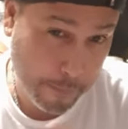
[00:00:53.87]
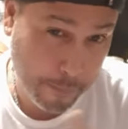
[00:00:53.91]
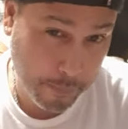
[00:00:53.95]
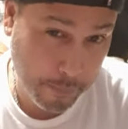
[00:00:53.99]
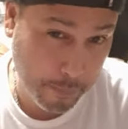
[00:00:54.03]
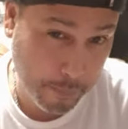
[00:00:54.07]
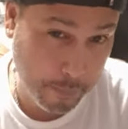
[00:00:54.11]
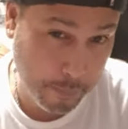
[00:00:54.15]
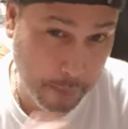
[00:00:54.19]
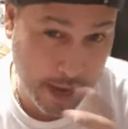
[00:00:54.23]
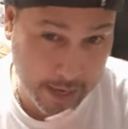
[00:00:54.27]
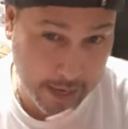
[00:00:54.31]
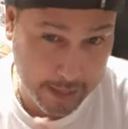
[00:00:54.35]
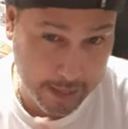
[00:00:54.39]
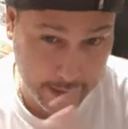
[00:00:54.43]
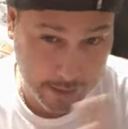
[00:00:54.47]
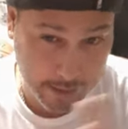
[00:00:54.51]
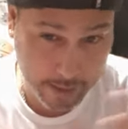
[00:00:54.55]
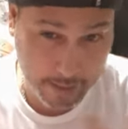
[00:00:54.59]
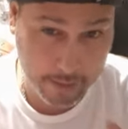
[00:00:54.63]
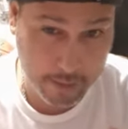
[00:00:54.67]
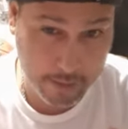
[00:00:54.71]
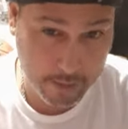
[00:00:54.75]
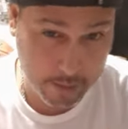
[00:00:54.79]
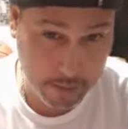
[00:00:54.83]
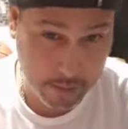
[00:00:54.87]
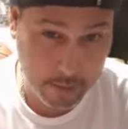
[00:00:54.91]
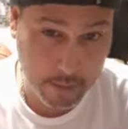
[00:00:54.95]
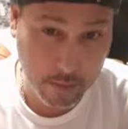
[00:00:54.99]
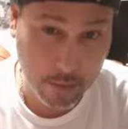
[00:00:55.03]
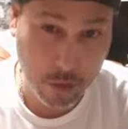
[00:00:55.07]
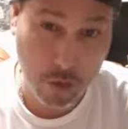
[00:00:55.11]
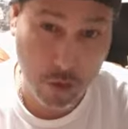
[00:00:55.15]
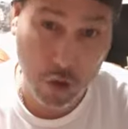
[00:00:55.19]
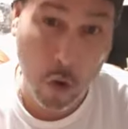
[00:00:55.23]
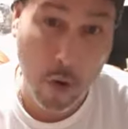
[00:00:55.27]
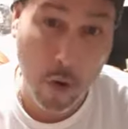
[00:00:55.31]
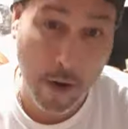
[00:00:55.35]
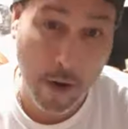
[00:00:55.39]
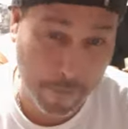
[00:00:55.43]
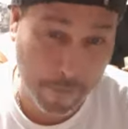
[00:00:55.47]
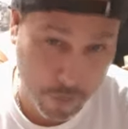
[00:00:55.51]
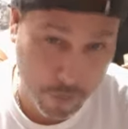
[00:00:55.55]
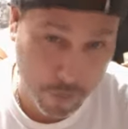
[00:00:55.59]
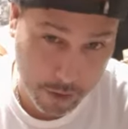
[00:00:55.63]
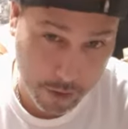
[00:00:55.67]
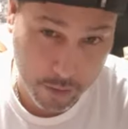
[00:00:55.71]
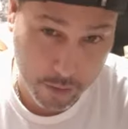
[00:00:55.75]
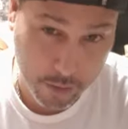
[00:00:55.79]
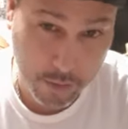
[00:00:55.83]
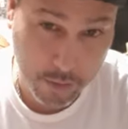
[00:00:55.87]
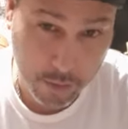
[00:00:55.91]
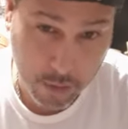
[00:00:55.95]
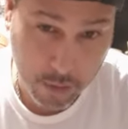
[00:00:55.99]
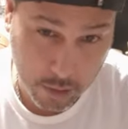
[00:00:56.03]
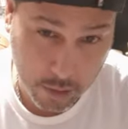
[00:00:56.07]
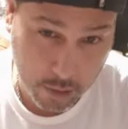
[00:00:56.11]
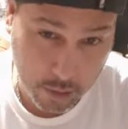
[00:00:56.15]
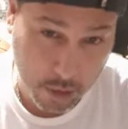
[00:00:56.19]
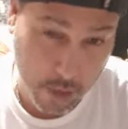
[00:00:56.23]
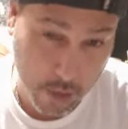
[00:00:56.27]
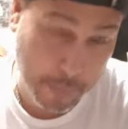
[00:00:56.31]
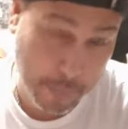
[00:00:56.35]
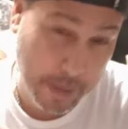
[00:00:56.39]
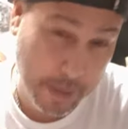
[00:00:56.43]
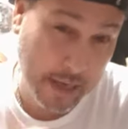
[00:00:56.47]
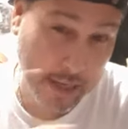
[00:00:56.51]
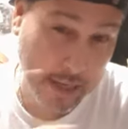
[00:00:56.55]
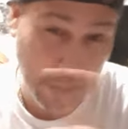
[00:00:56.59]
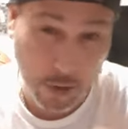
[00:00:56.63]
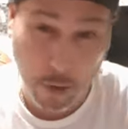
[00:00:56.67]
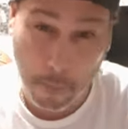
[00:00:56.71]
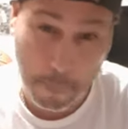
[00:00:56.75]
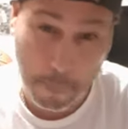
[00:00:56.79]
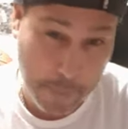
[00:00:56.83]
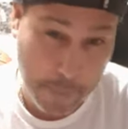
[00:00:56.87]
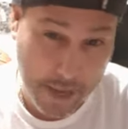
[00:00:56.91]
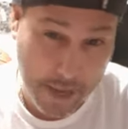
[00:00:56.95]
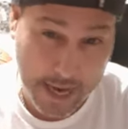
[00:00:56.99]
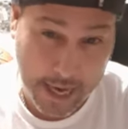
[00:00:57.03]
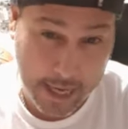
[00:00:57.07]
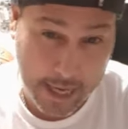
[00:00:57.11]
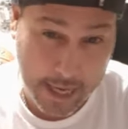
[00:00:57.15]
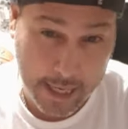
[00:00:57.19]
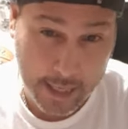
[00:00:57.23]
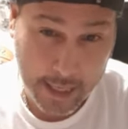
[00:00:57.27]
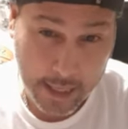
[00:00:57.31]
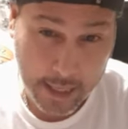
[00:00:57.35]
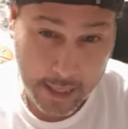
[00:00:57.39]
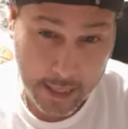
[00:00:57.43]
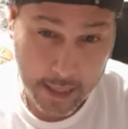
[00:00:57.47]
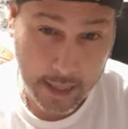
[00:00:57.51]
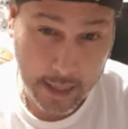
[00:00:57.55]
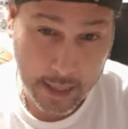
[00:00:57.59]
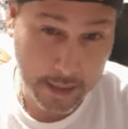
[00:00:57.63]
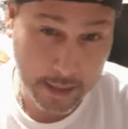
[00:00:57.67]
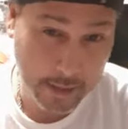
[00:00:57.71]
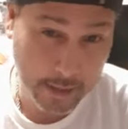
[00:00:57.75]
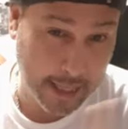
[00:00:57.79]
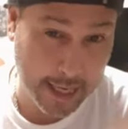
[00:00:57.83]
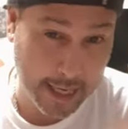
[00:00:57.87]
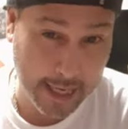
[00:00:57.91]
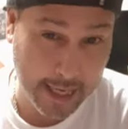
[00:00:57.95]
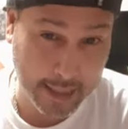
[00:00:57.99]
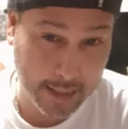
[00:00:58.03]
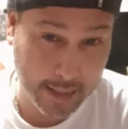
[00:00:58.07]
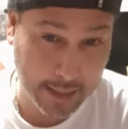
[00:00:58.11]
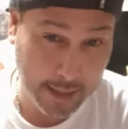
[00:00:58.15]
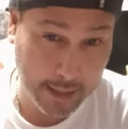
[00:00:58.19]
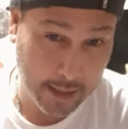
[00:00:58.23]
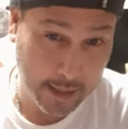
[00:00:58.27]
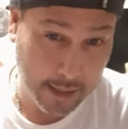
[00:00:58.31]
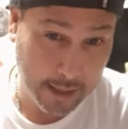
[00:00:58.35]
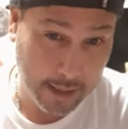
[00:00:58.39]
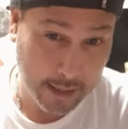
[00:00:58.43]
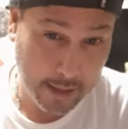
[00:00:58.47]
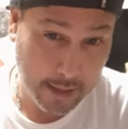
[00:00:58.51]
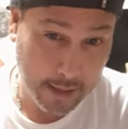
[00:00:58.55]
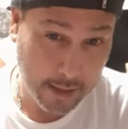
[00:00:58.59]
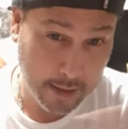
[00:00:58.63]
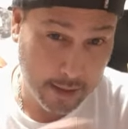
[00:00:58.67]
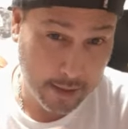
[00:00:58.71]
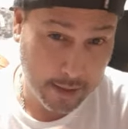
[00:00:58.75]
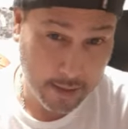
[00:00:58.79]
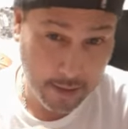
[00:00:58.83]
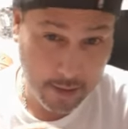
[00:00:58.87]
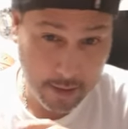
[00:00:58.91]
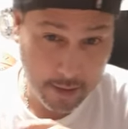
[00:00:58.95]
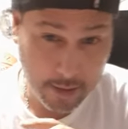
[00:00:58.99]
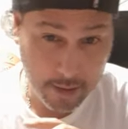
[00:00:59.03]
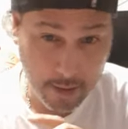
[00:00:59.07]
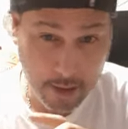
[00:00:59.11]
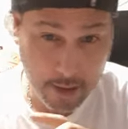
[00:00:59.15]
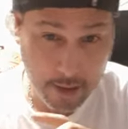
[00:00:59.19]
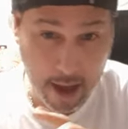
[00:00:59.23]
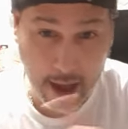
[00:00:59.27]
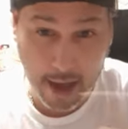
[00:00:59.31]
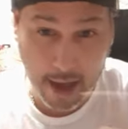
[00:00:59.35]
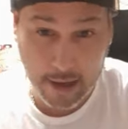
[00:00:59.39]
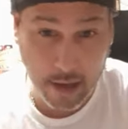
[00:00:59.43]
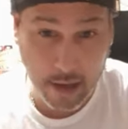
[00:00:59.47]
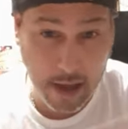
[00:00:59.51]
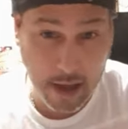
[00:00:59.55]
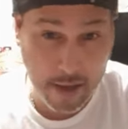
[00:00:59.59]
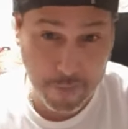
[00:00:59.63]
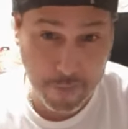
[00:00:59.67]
my story for you. It's going to be Little B thinks I love